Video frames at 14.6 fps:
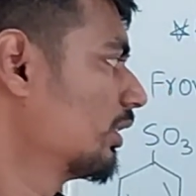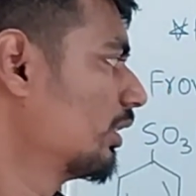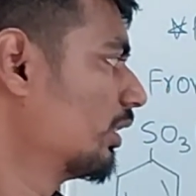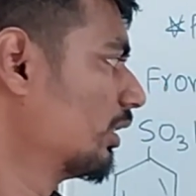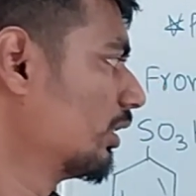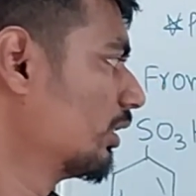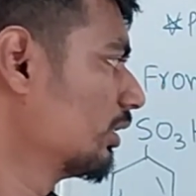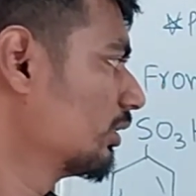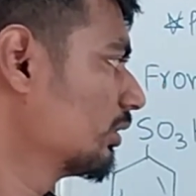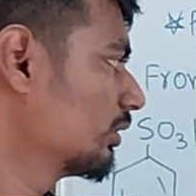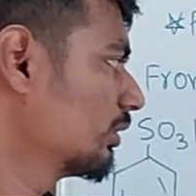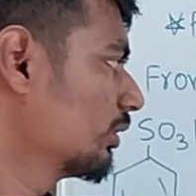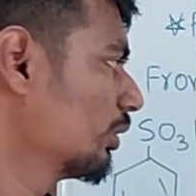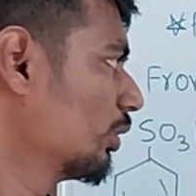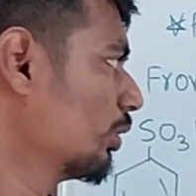
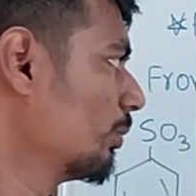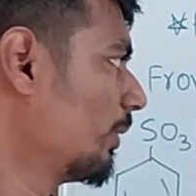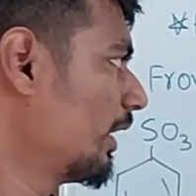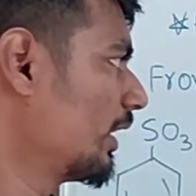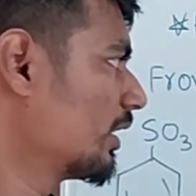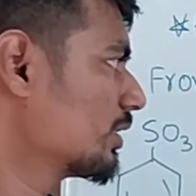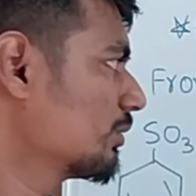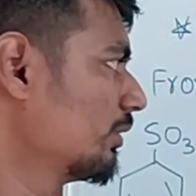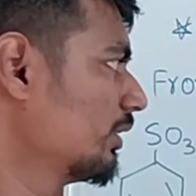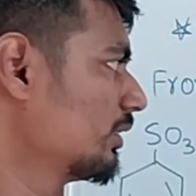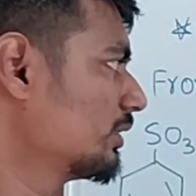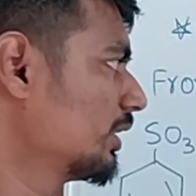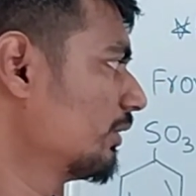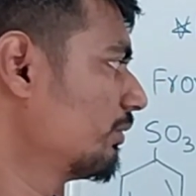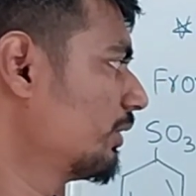O minus will
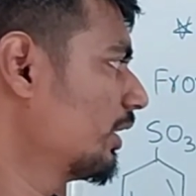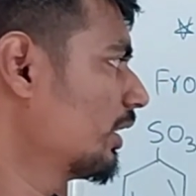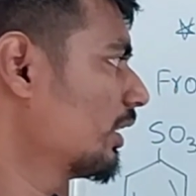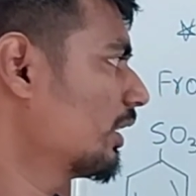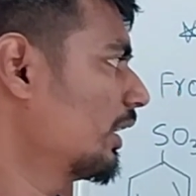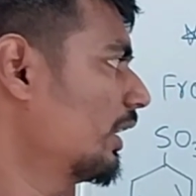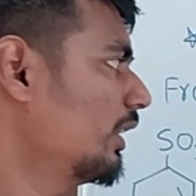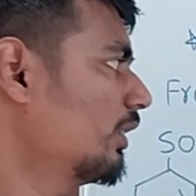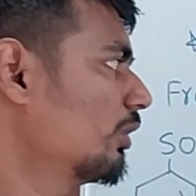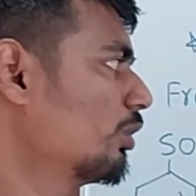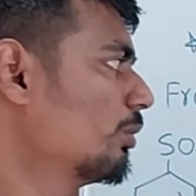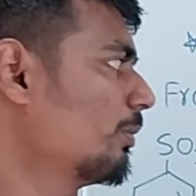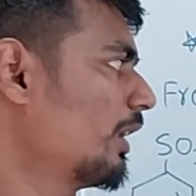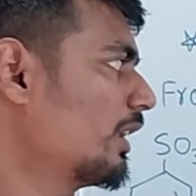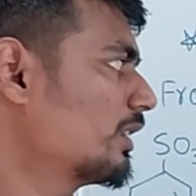shift here and
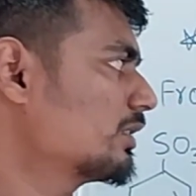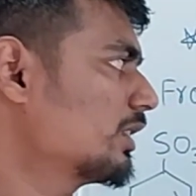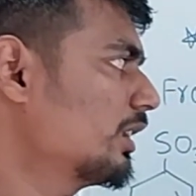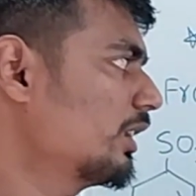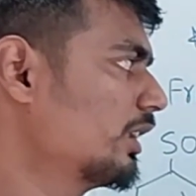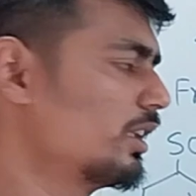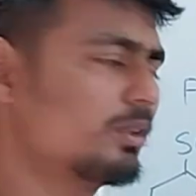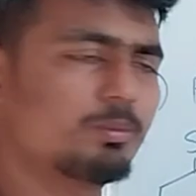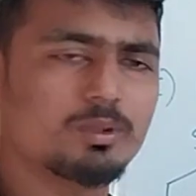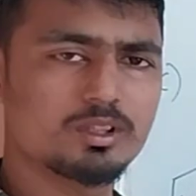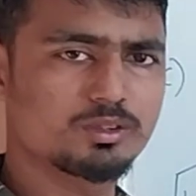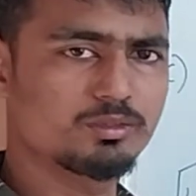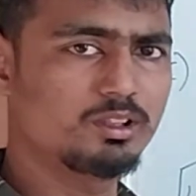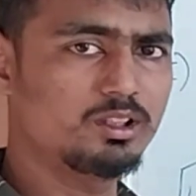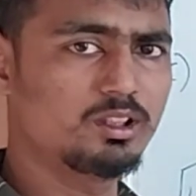O minus and Na
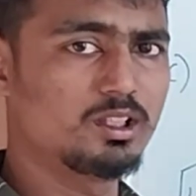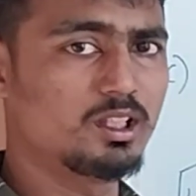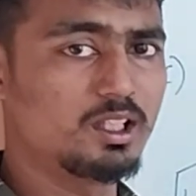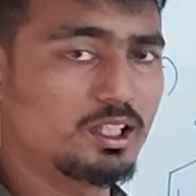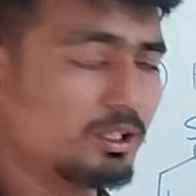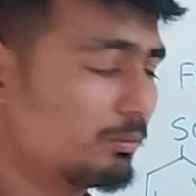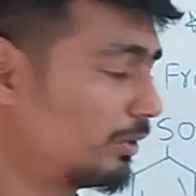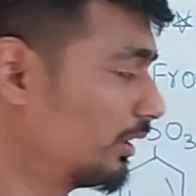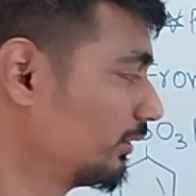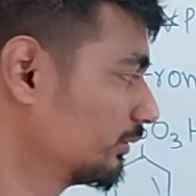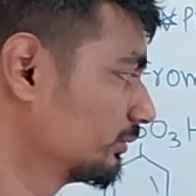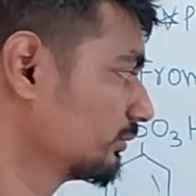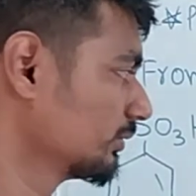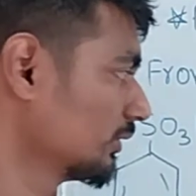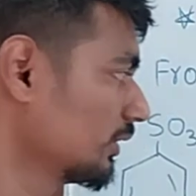plus will remain.
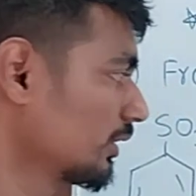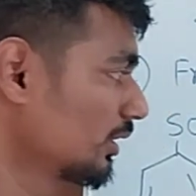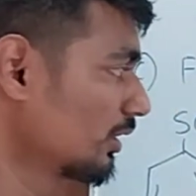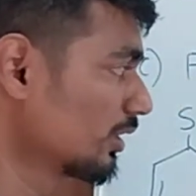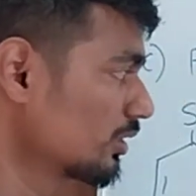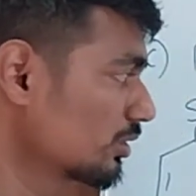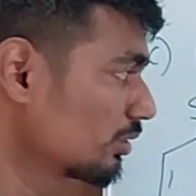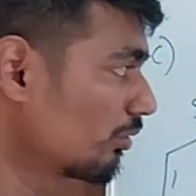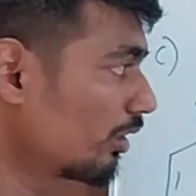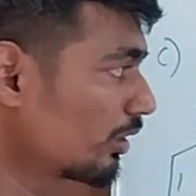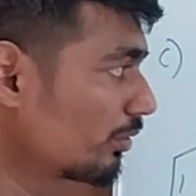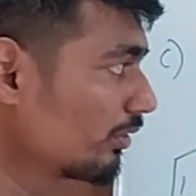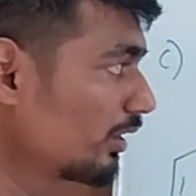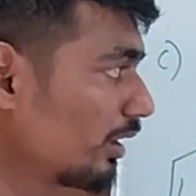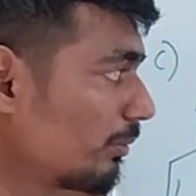So what
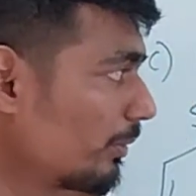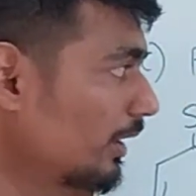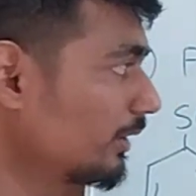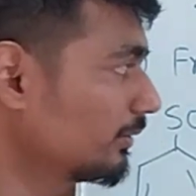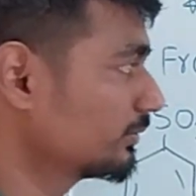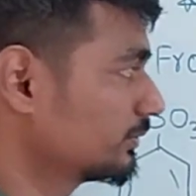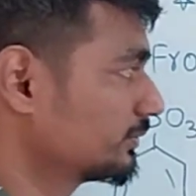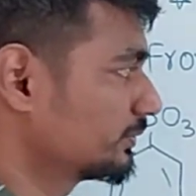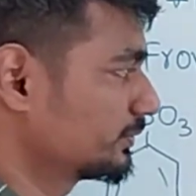will remain?